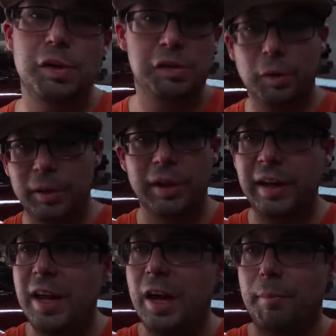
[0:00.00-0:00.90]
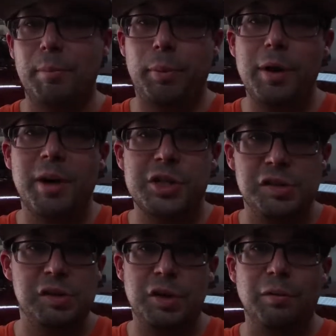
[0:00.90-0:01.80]
So, but pretty much it's
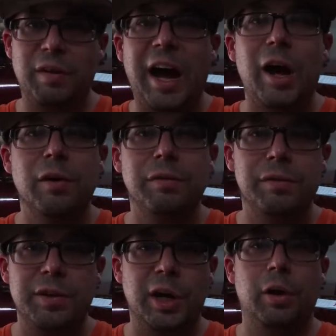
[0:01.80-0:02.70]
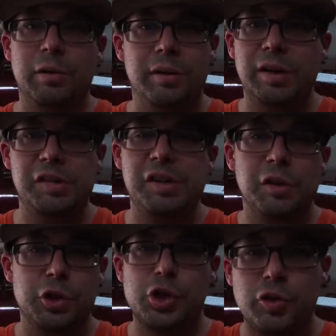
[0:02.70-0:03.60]
your valve, you know, is either
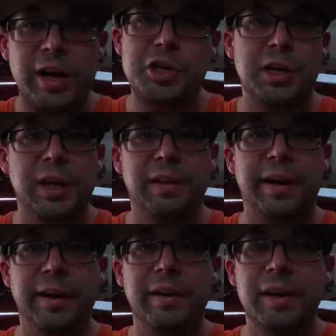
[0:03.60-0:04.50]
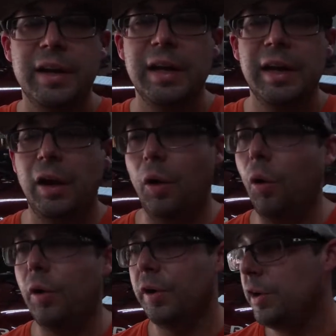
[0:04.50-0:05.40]
stretching in there,
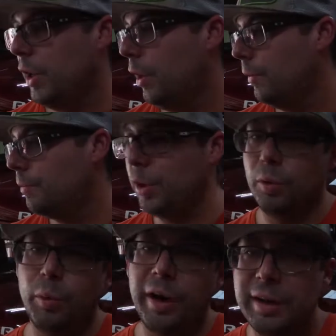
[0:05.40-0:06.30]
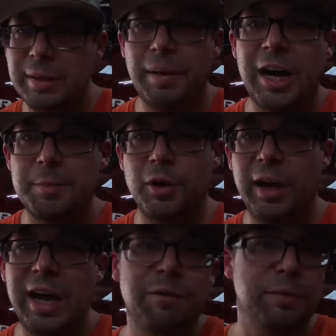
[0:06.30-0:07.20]
or, you know, you're wearing the bottom of your
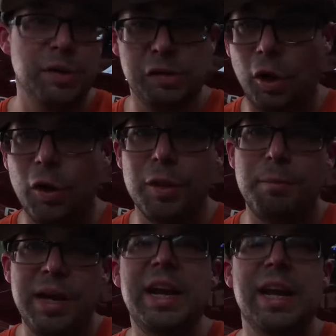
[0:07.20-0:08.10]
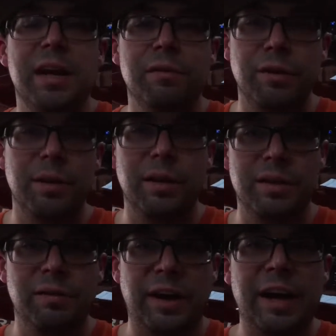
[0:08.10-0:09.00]
head from just all the beating from the
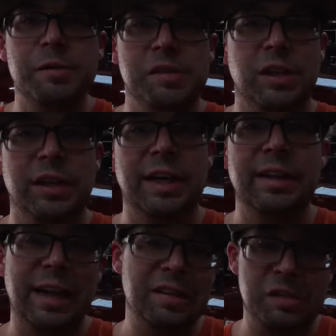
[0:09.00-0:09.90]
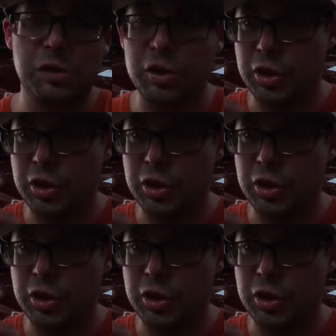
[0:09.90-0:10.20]
valves and all that. And that's usually